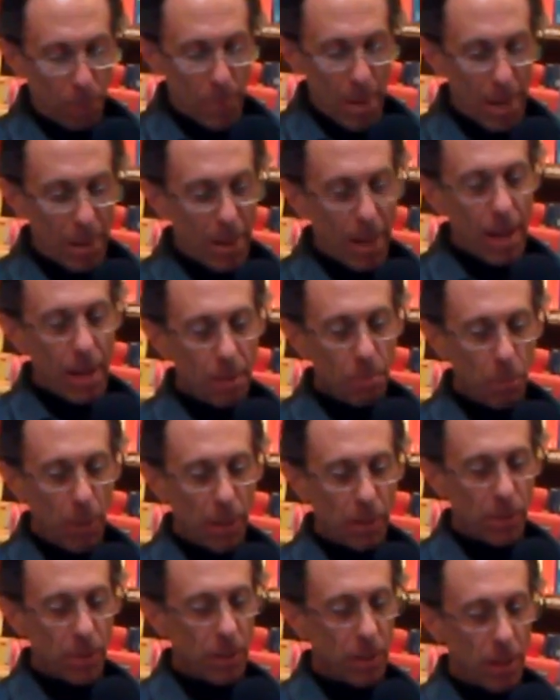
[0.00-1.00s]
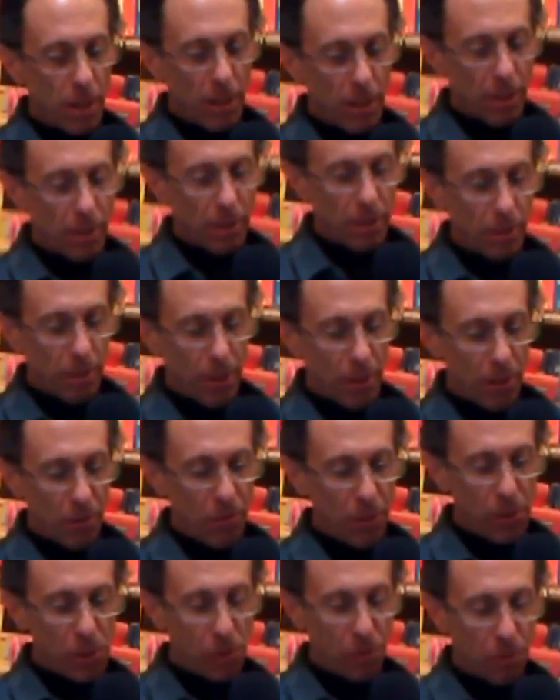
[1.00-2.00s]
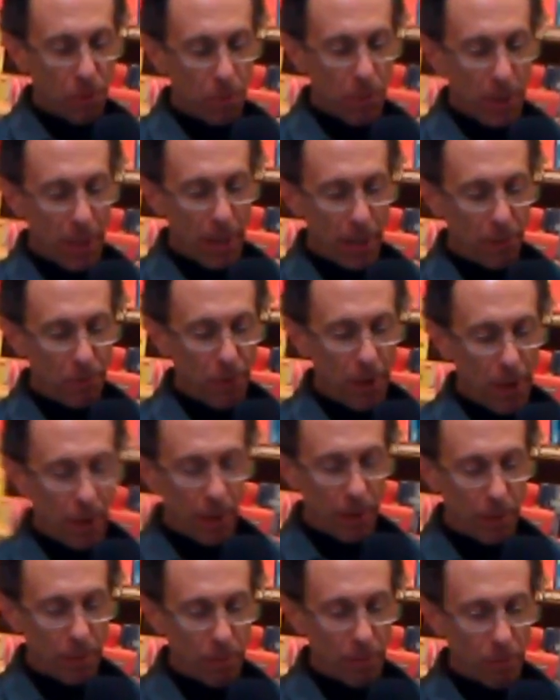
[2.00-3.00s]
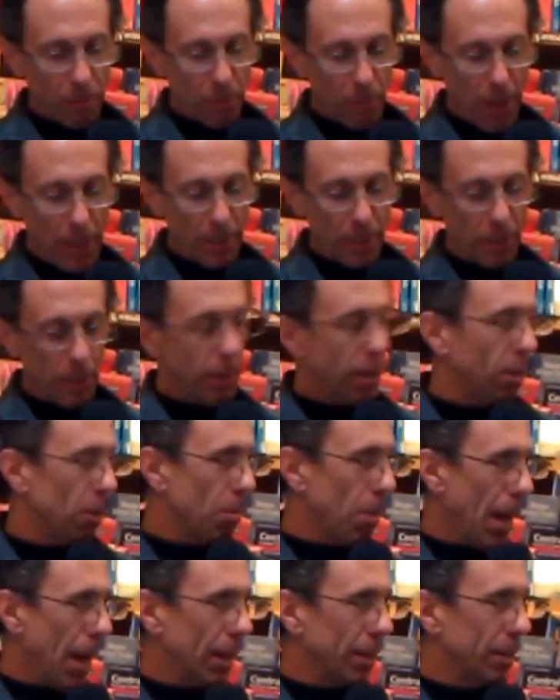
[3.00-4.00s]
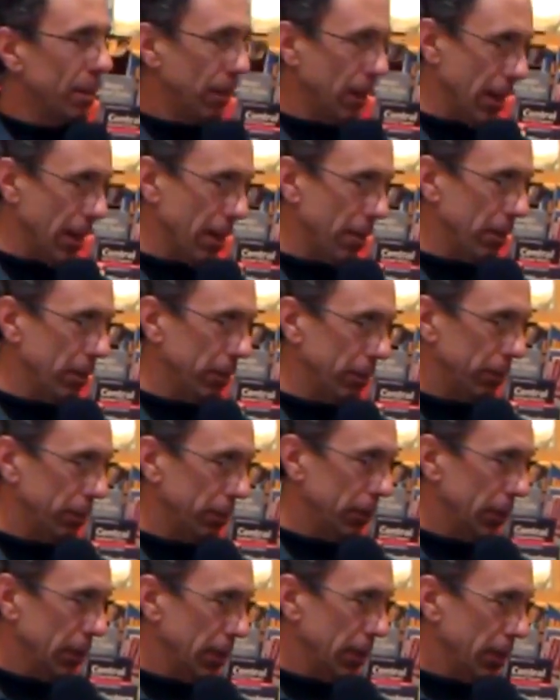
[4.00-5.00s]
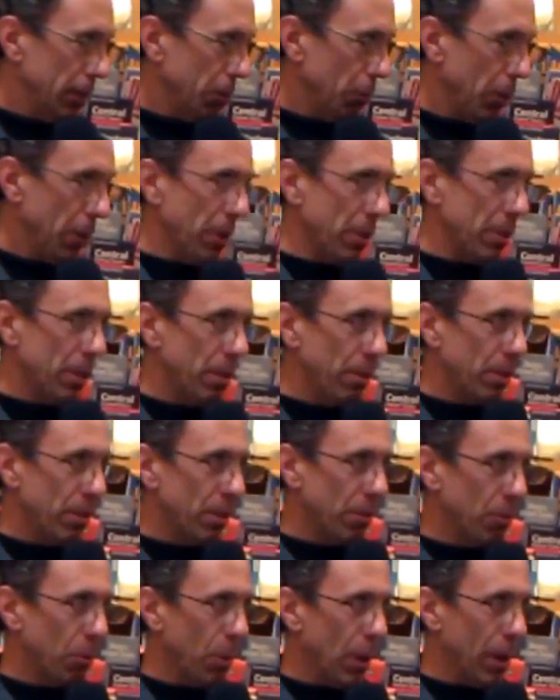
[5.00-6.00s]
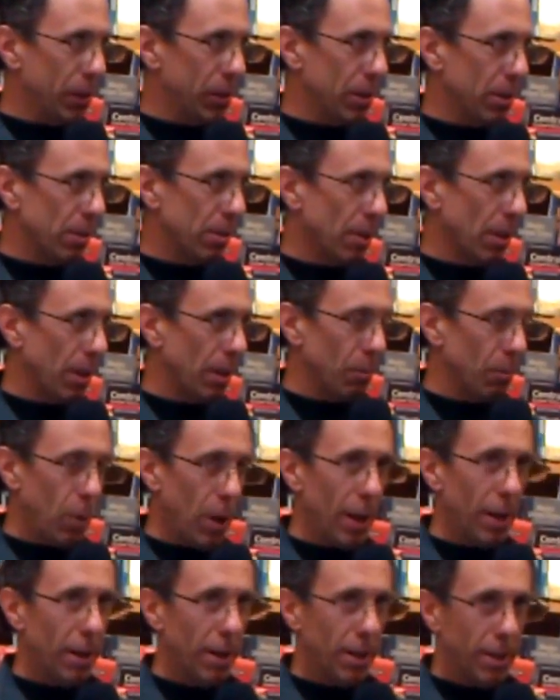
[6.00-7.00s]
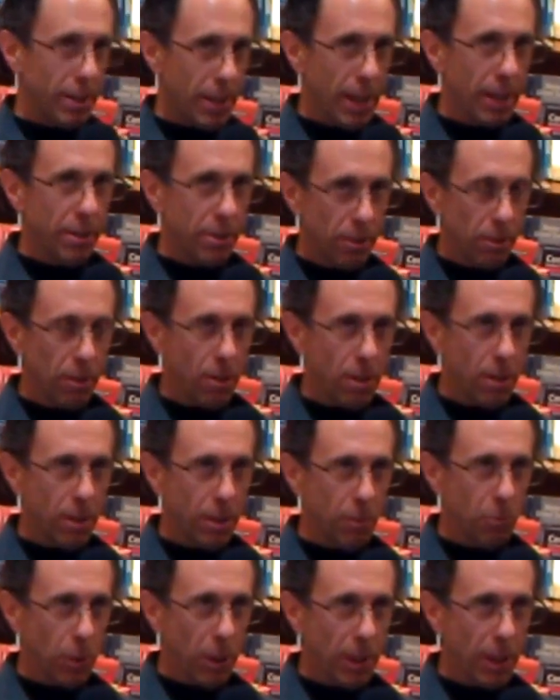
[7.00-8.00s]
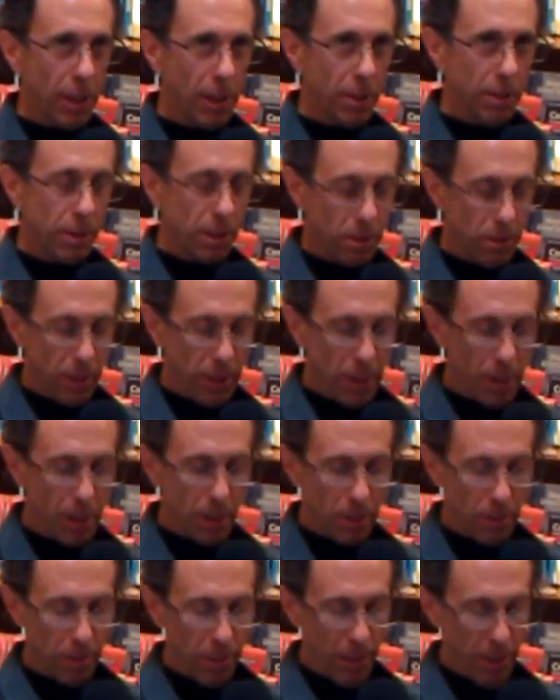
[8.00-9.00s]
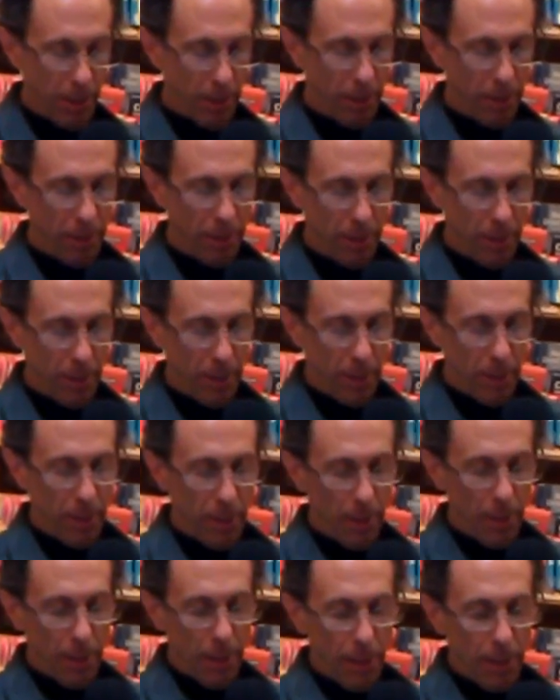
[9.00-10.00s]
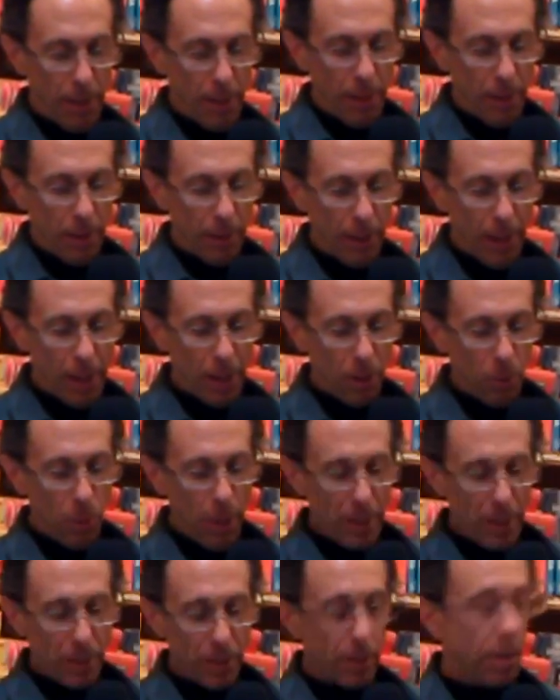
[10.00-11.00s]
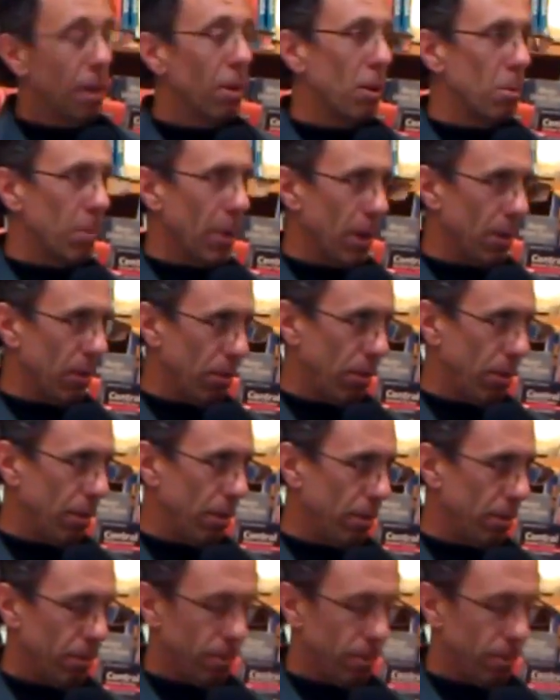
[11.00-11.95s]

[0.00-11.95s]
At eight months, uh, an official from Santa Fe writes a letter back to LANL with a series of questions on why did it take so long and what the hell's going on over there. LANL waits another month